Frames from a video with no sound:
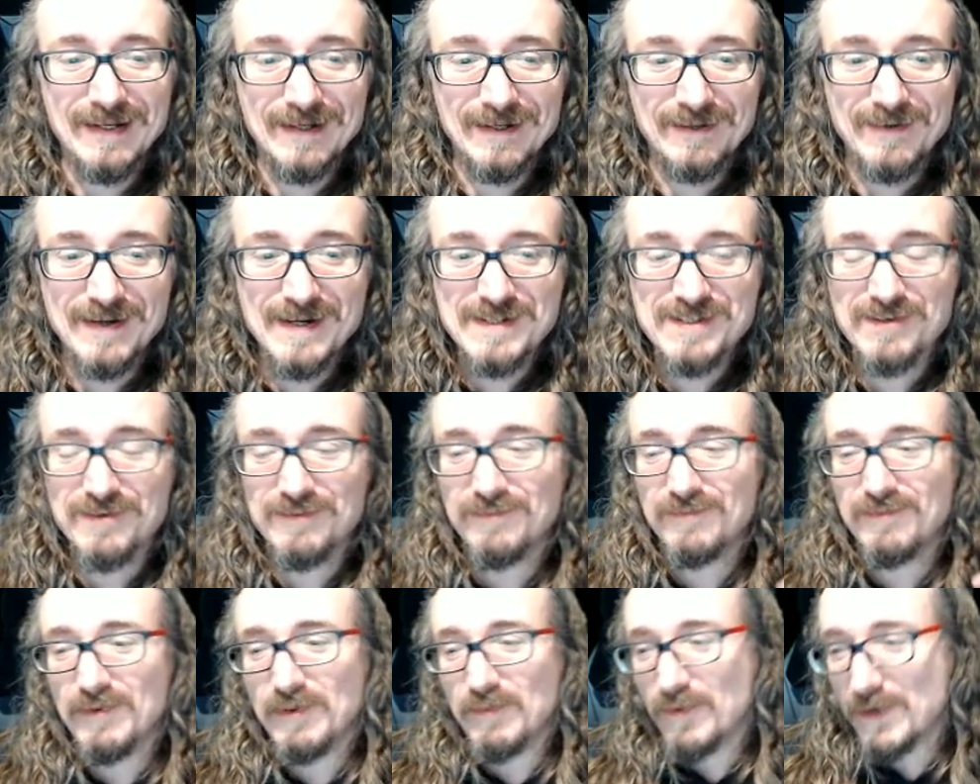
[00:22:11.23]
All right, so
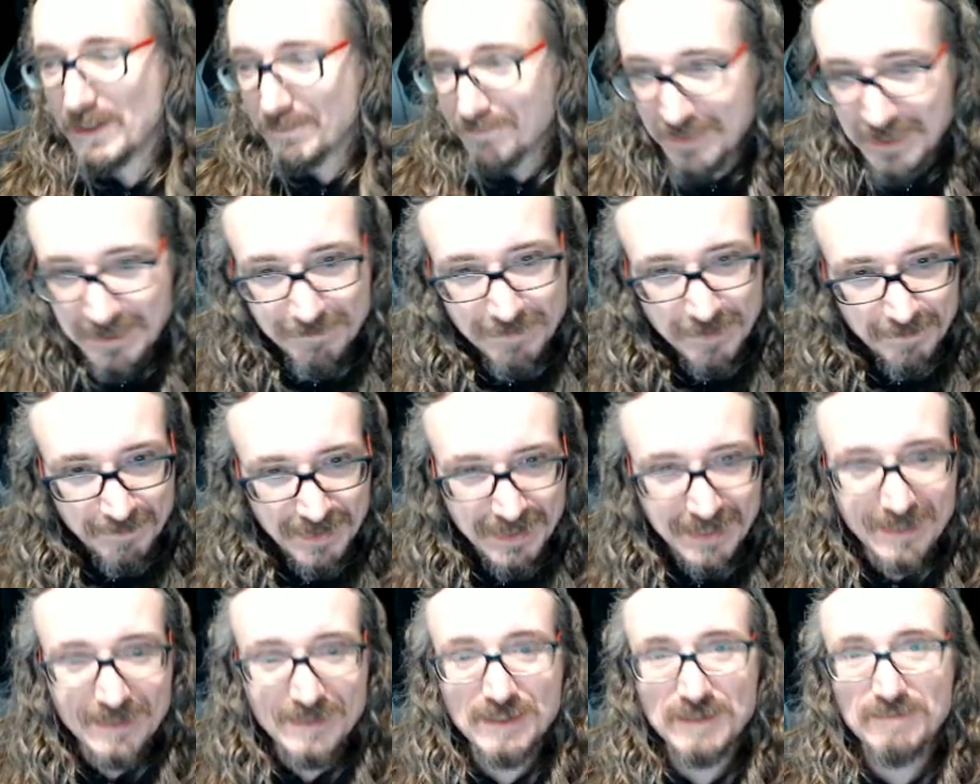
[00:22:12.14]
we want to be
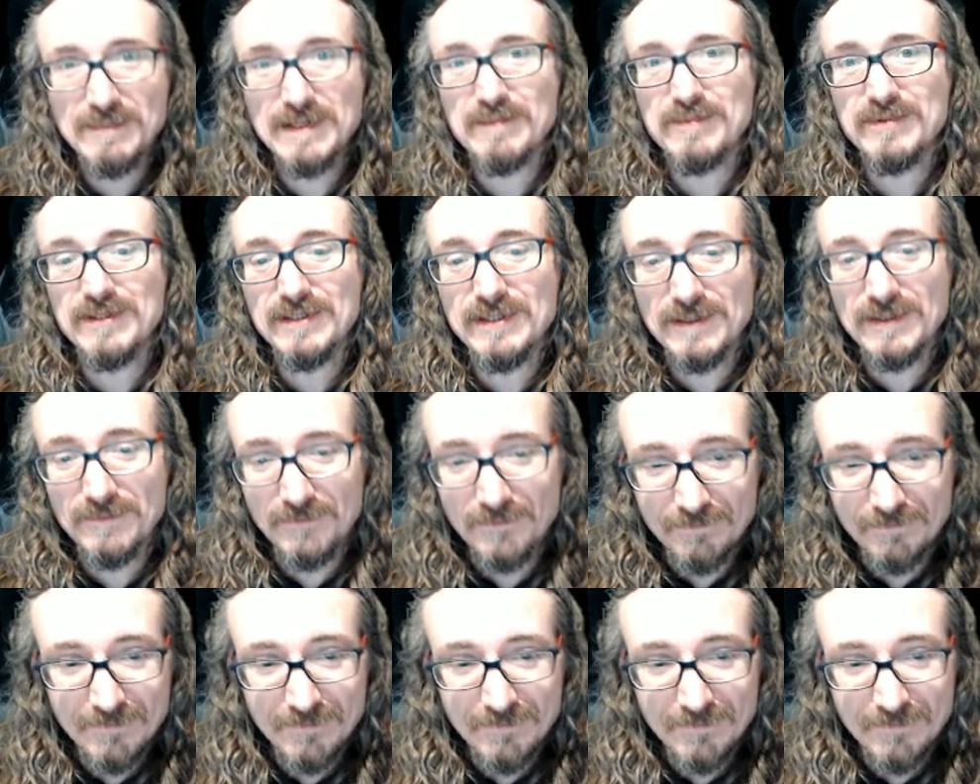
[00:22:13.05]
prepared. So maybe the